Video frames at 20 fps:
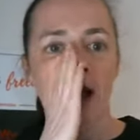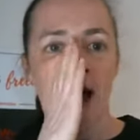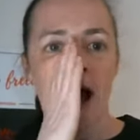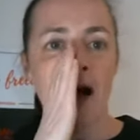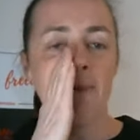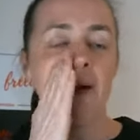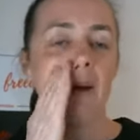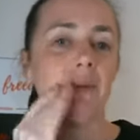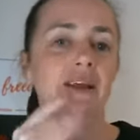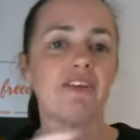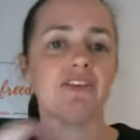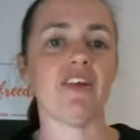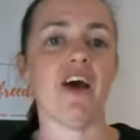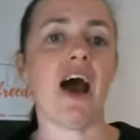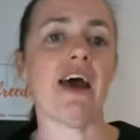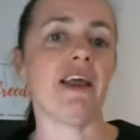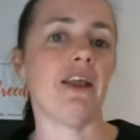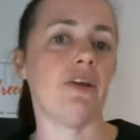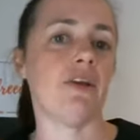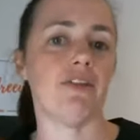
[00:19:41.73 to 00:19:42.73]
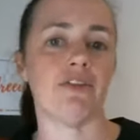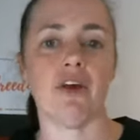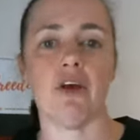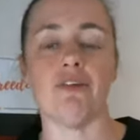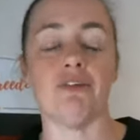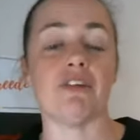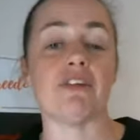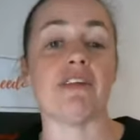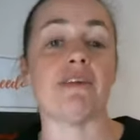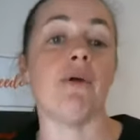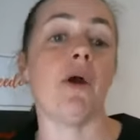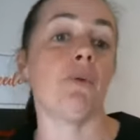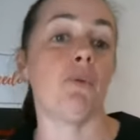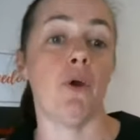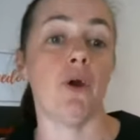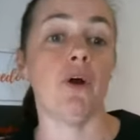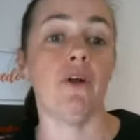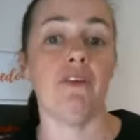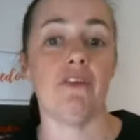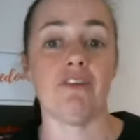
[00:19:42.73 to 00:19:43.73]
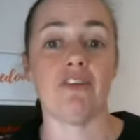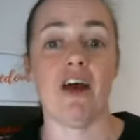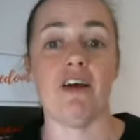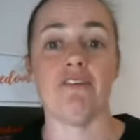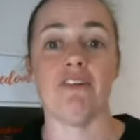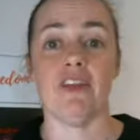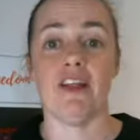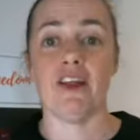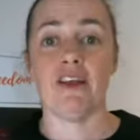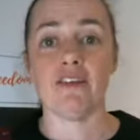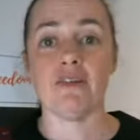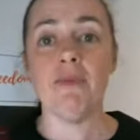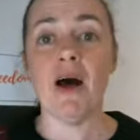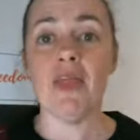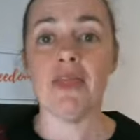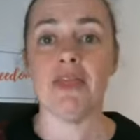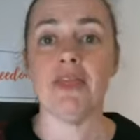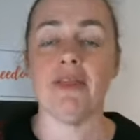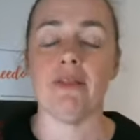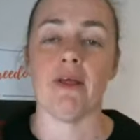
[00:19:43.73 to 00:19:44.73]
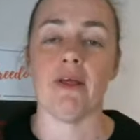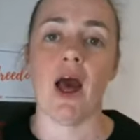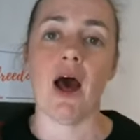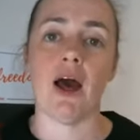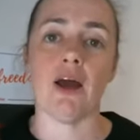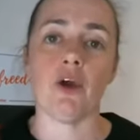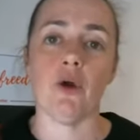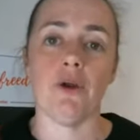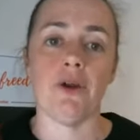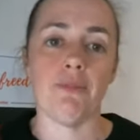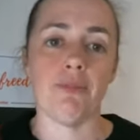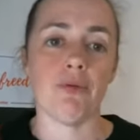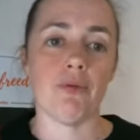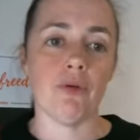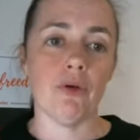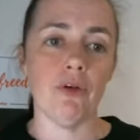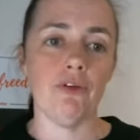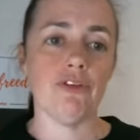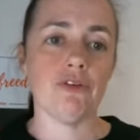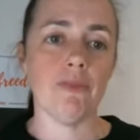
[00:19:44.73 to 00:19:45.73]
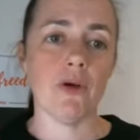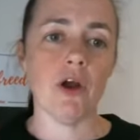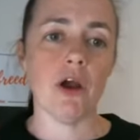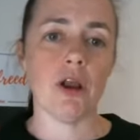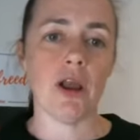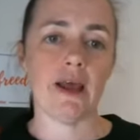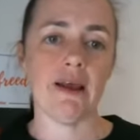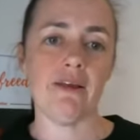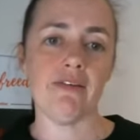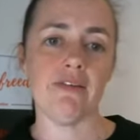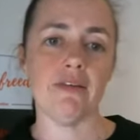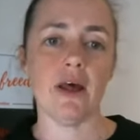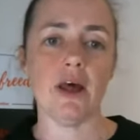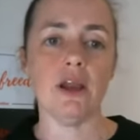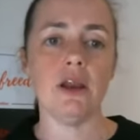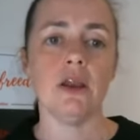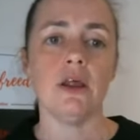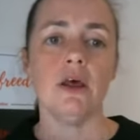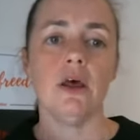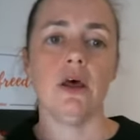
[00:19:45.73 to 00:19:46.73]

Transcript: I'm excited because I obviously won't work on this site for the next month. Going to Peru tomorrow, like I said.